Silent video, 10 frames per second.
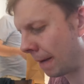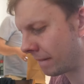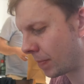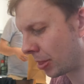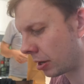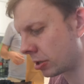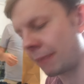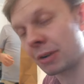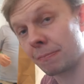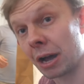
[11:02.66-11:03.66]
because
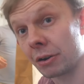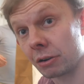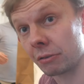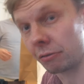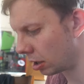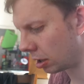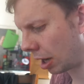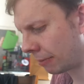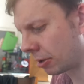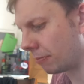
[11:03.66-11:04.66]
I'm competitive.
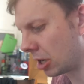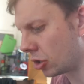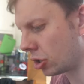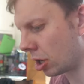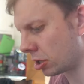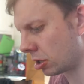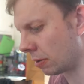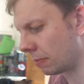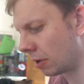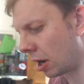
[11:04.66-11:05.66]
I'm going to beat
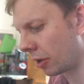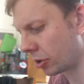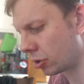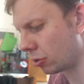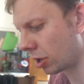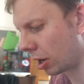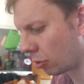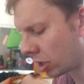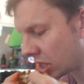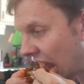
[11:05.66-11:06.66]
Justin on the
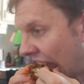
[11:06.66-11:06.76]
suicidal wing.